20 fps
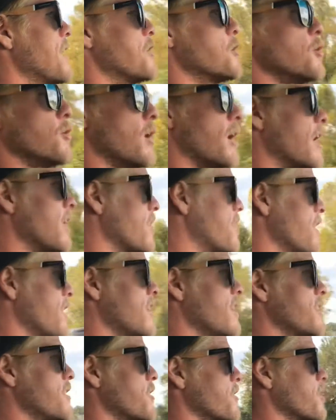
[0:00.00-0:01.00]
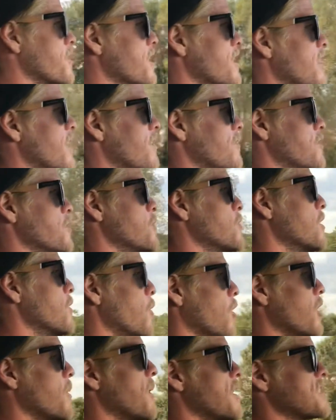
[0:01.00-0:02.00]
do not think you're going to have to
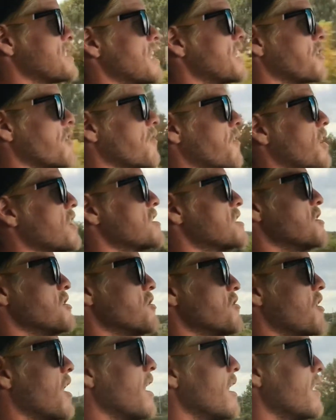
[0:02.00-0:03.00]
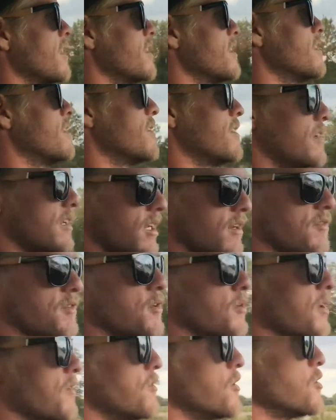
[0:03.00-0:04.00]
worry about sacrificing your ride if you lift your